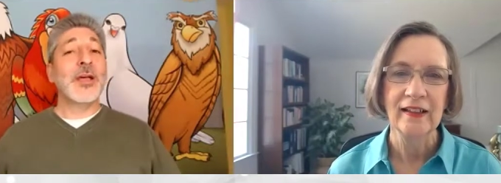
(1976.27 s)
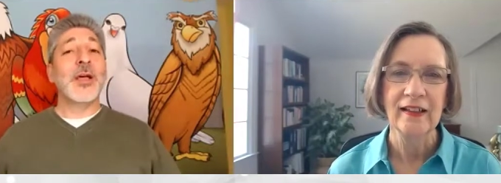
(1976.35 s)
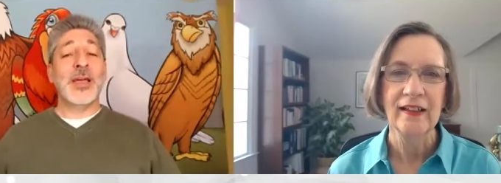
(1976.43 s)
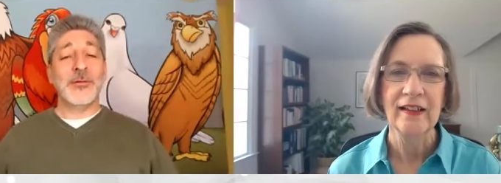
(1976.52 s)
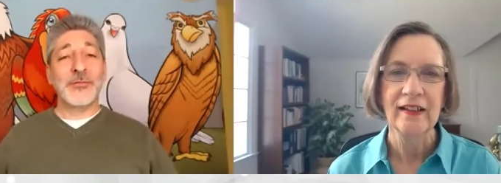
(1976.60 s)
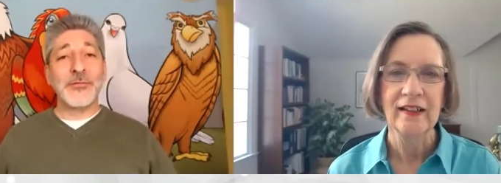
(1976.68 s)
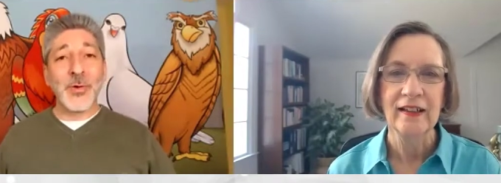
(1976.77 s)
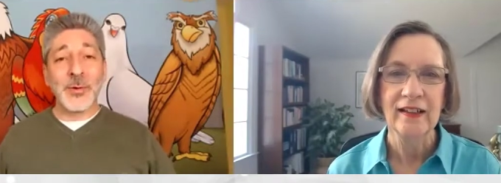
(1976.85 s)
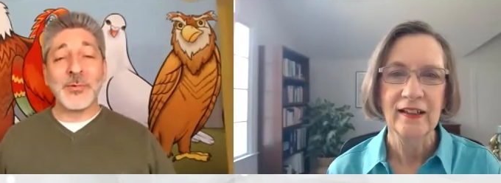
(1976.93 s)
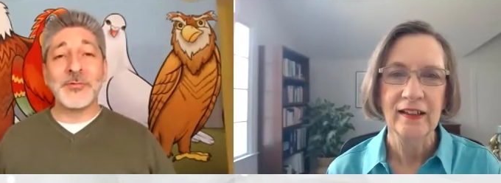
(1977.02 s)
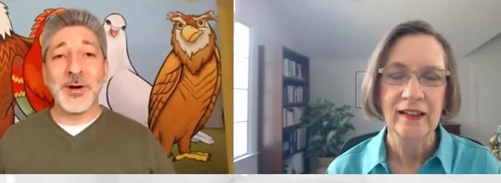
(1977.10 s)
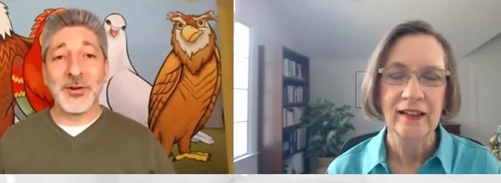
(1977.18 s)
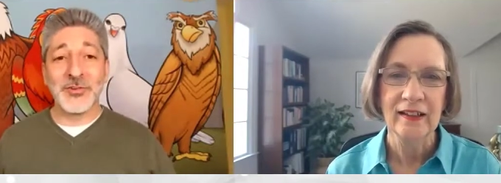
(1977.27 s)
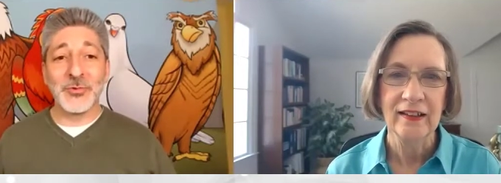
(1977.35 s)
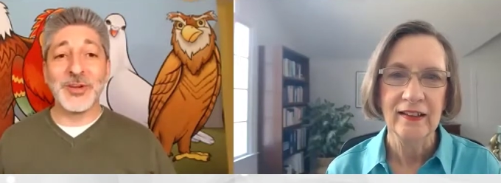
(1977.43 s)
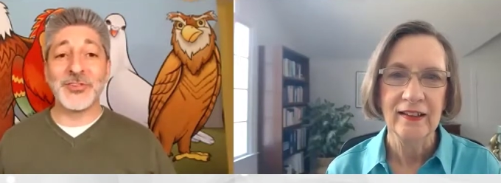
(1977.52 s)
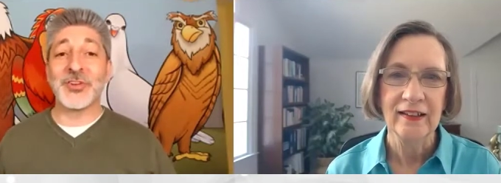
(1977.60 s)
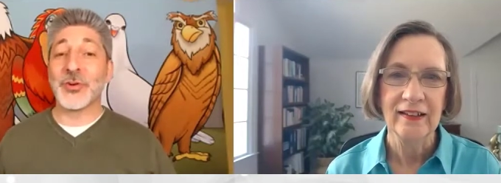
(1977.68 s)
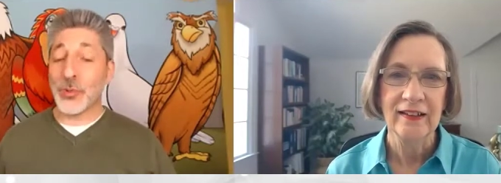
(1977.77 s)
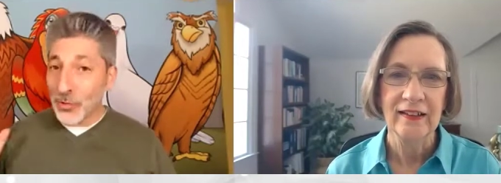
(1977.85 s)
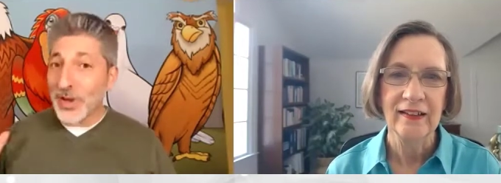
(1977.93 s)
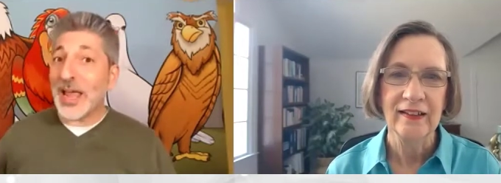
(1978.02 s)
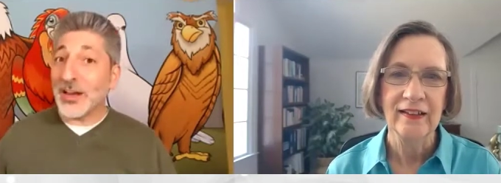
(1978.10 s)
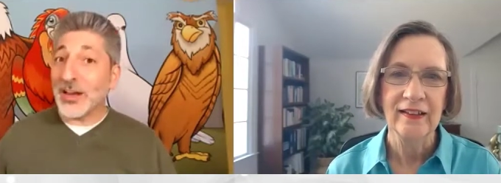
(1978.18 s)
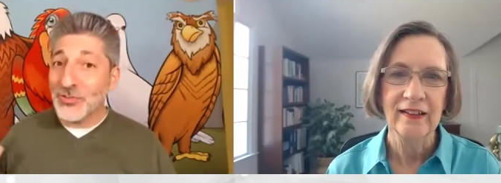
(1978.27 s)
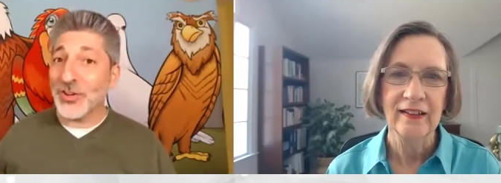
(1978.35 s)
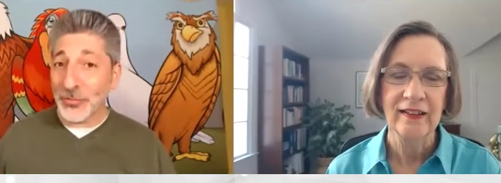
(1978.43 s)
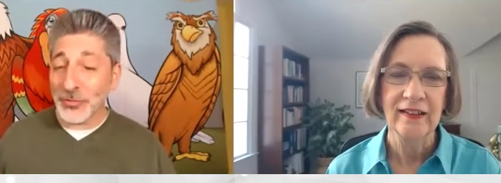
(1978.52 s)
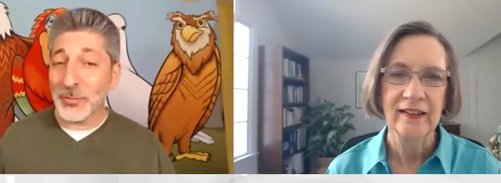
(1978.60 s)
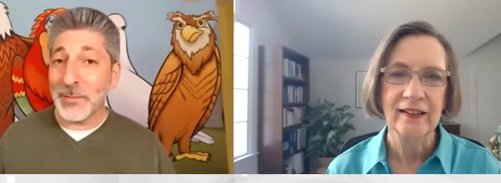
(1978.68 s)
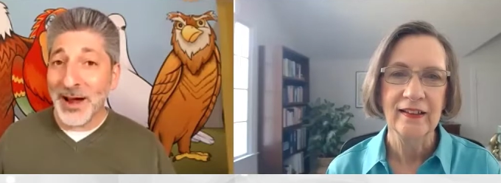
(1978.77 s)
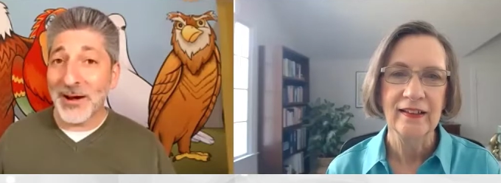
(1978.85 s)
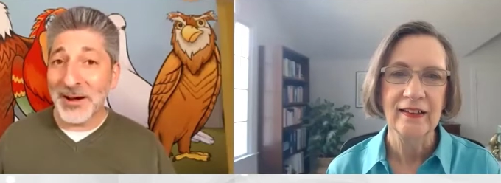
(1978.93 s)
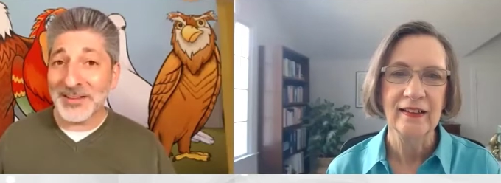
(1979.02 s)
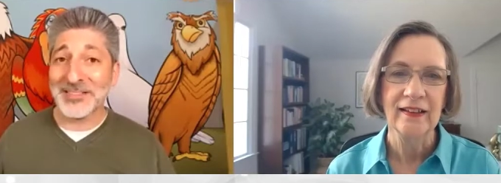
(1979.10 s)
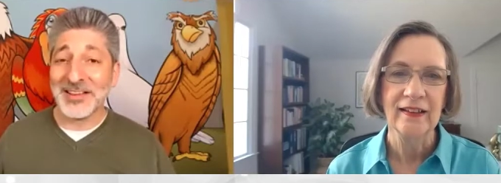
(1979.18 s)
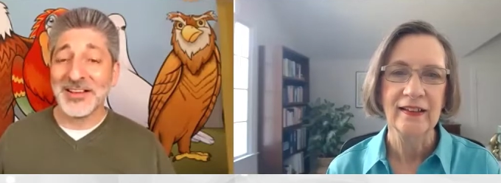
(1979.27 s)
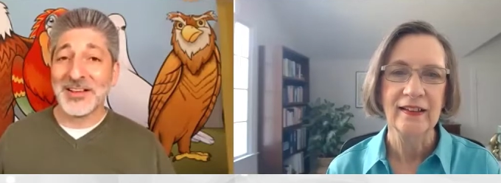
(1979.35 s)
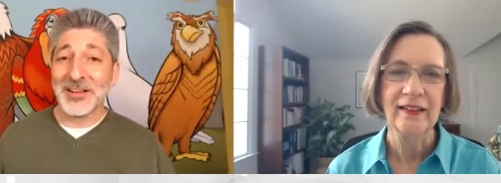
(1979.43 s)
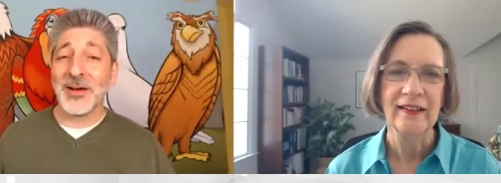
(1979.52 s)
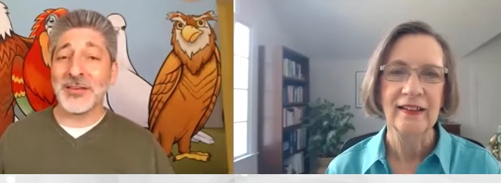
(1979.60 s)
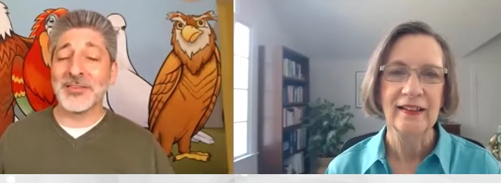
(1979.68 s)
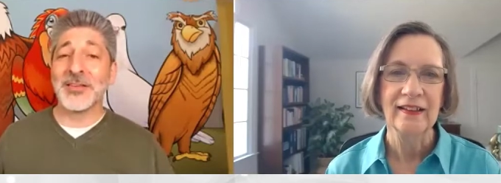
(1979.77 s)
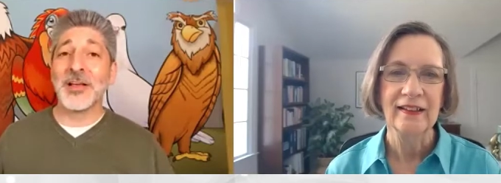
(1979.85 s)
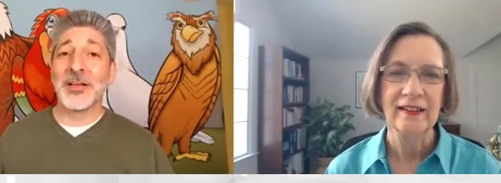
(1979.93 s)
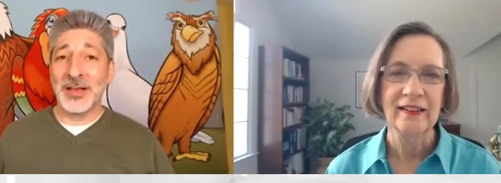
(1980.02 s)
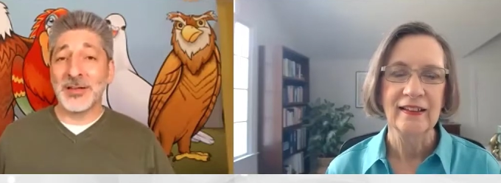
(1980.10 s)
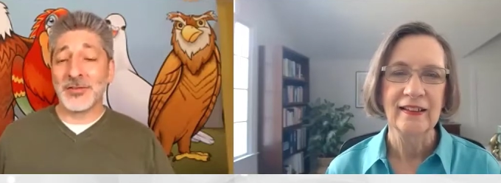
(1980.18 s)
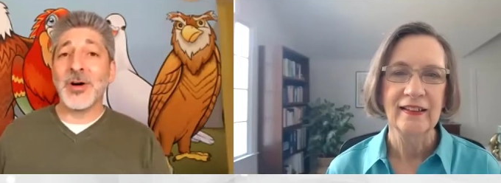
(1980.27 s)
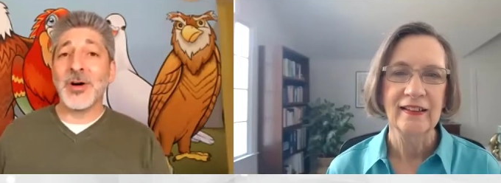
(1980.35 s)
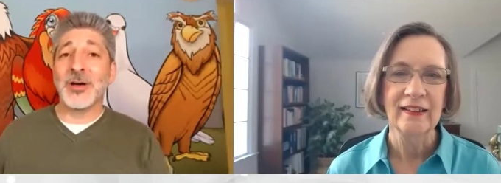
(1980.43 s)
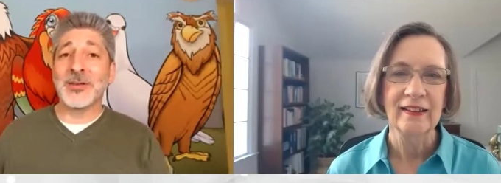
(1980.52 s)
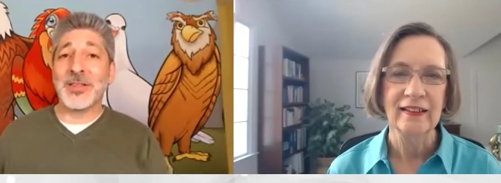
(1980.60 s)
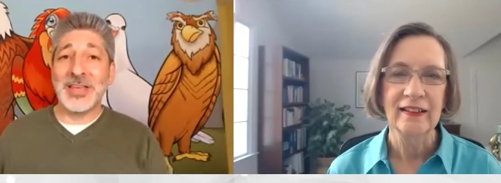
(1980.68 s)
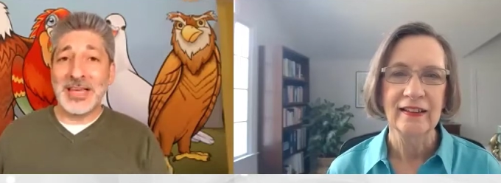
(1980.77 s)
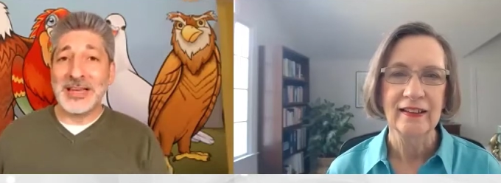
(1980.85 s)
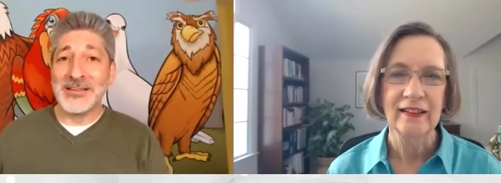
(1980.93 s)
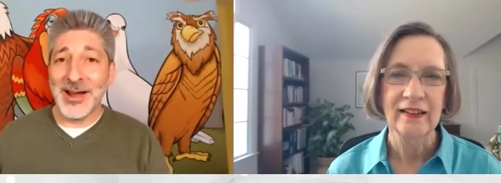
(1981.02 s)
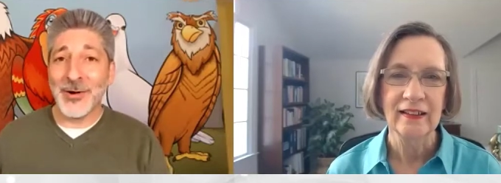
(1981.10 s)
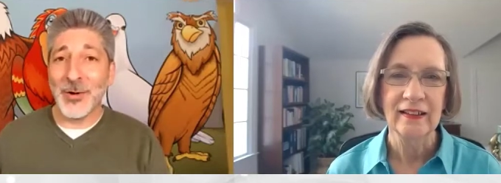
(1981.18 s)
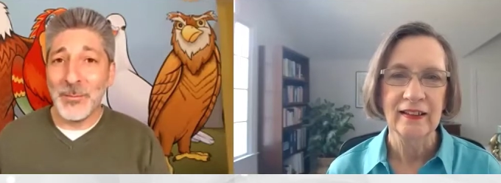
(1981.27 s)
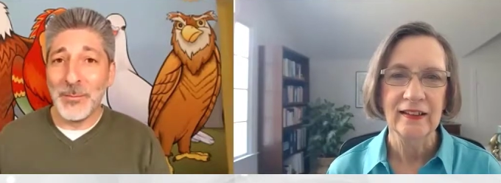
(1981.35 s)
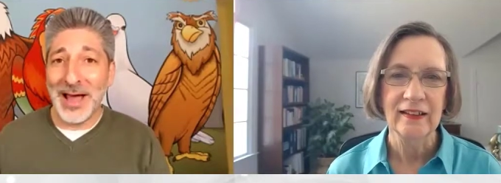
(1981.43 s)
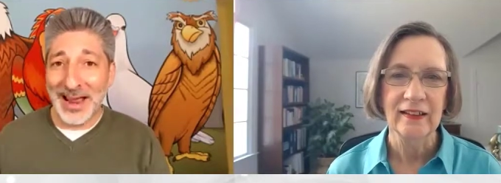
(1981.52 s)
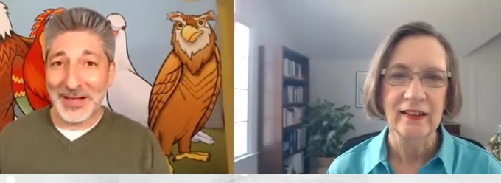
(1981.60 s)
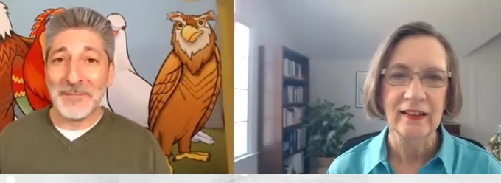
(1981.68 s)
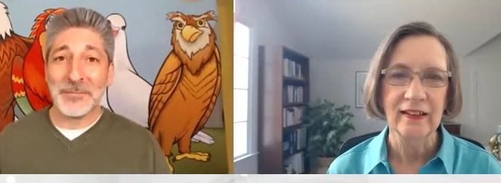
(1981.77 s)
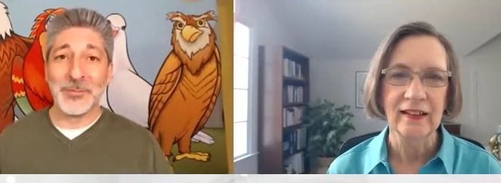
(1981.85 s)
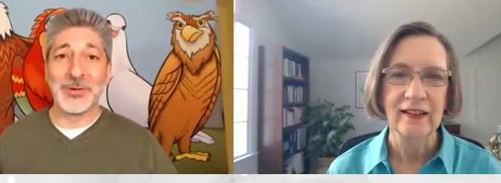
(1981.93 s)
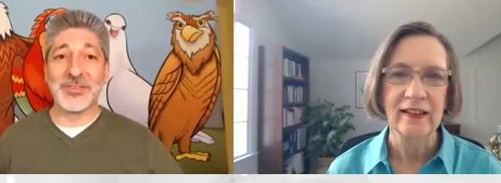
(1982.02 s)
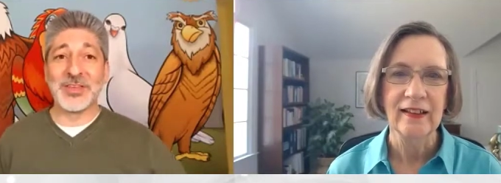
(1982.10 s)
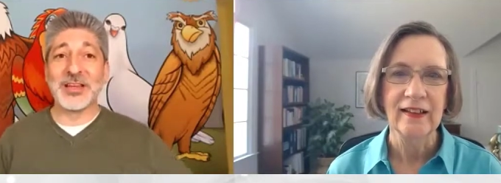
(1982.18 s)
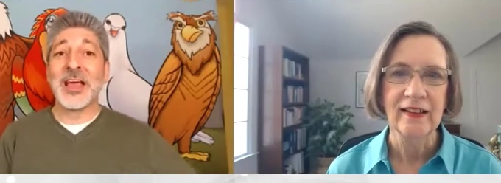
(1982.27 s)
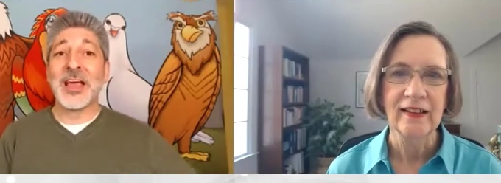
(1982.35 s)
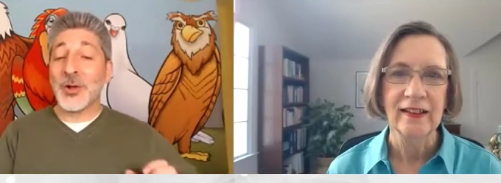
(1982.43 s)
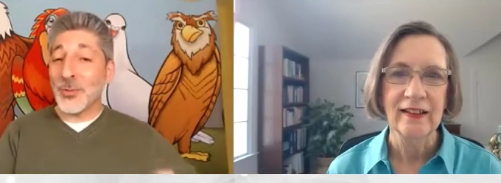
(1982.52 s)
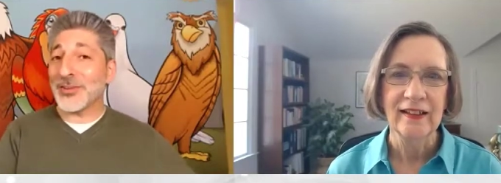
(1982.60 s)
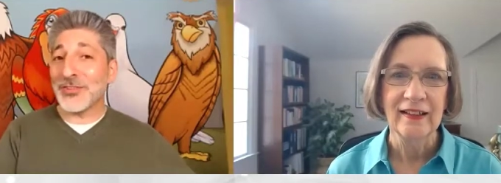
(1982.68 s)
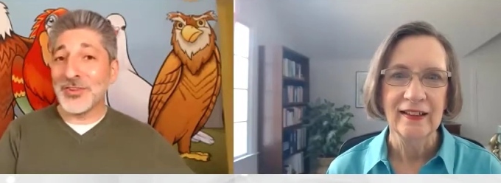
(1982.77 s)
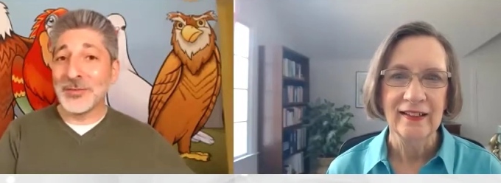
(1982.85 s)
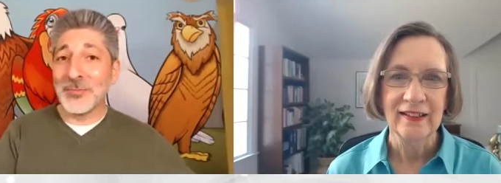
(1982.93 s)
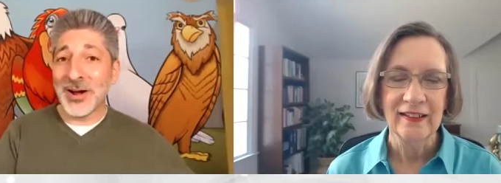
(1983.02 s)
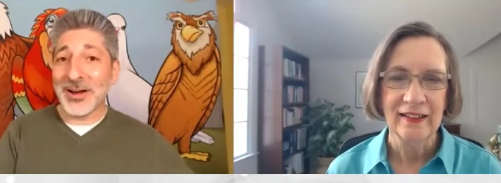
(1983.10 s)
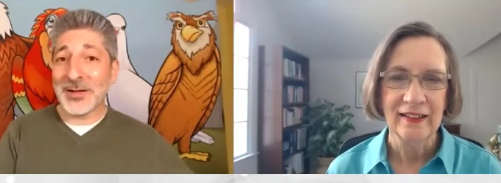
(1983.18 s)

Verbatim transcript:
Speaker 1: a form of punctuation created just for parrots, because it is called the interrobang, which is a question mark,